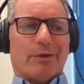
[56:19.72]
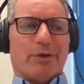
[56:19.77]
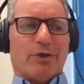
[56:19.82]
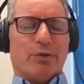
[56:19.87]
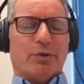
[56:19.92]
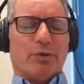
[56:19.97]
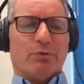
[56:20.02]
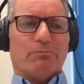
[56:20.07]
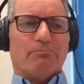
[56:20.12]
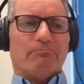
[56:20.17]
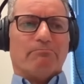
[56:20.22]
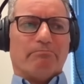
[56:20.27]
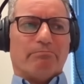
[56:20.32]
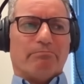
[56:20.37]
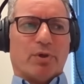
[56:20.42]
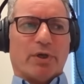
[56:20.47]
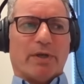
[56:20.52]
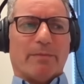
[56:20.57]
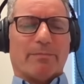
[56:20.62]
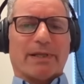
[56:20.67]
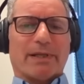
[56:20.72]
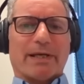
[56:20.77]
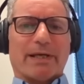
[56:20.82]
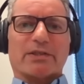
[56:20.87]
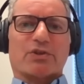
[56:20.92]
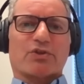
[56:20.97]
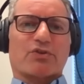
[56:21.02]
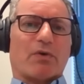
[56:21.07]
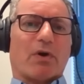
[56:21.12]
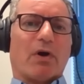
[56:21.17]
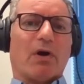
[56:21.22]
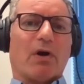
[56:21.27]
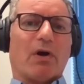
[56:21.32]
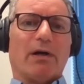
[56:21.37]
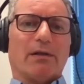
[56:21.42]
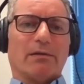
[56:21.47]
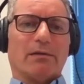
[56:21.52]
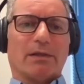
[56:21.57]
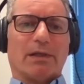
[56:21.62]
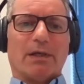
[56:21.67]
you put in place a
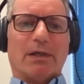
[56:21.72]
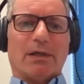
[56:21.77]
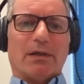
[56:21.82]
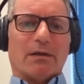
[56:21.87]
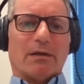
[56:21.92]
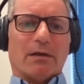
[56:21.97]
trial